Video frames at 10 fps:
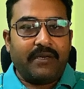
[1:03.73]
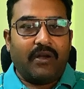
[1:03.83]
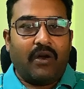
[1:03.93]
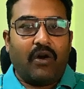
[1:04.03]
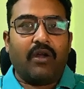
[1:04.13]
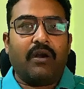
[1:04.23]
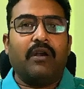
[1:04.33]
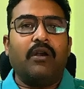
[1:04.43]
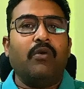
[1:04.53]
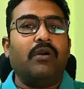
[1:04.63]
or
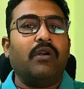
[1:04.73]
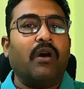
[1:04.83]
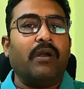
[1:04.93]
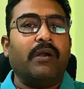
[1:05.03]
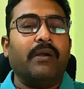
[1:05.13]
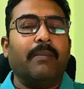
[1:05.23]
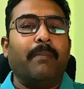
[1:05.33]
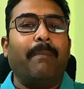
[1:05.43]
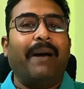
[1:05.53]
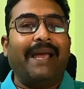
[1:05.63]
looked on
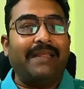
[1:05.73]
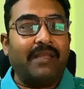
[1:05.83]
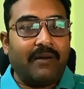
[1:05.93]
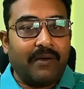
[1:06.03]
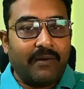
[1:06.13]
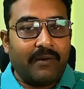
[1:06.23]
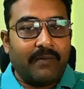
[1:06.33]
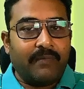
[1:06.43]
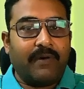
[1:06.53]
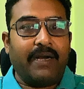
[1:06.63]
by the
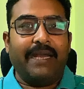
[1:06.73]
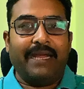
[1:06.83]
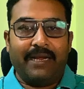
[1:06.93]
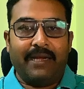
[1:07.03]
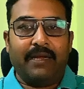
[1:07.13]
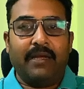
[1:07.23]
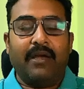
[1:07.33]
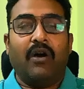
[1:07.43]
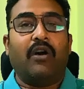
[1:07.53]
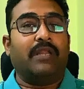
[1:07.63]
funding
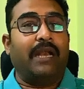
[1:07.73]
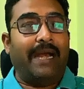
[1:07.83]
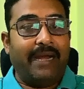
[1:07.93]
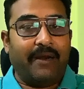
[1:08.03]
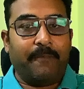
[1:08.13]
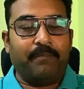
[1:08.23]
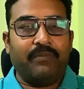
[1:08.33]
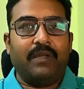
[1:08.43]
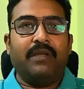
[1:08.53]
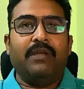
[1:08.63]
or the lender.
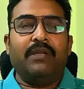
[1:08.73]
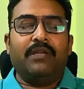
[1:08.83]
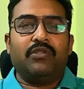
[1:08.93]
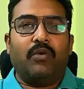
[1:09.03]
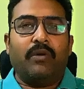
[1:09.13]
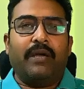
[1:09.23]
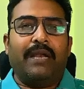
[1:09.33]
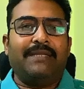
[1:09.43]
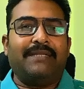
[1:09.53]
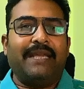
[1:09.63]
So
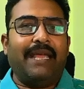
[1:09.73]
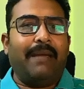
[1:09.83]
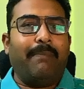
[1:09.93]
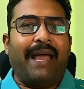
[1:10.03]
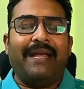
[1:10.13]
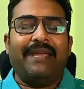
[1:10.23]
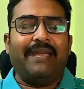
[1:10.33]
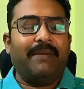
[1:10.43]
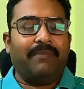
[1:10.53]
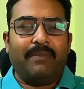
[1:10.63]
let's say a
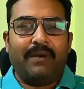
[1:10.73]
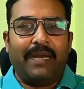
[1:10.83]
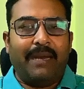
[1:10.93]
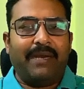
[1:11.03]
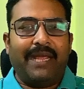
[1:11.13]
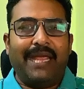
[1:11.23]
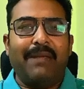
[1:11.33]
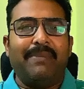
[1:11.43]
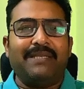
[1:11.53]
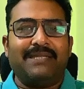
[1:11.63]
bank named
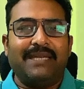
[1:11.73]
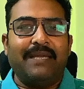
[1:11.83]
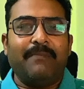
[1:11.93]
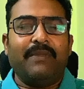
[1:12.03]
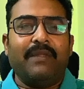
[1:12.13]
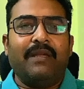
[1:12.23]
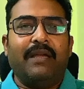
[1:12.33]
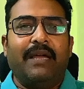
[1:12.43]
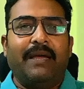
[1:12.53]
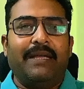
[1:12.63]
ABC
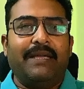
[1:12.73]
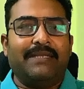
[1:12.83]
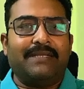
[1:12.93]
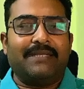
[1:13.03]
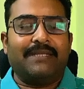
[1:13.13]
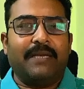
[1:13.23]
is